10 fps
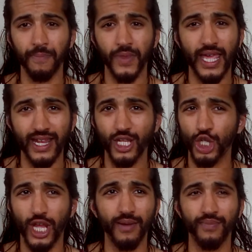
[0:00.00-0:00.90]
getting in
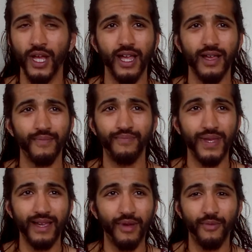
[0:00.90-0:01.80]
shape,
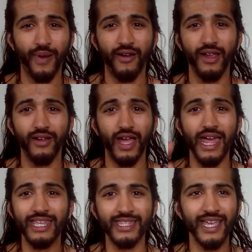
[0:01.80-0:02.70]
being a better parent,
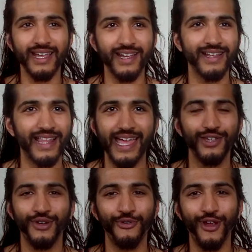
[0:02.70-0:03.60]
anything that
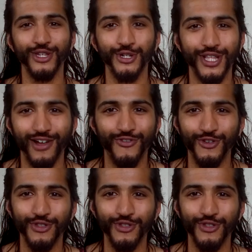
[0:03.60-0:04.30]
you can range yourself to.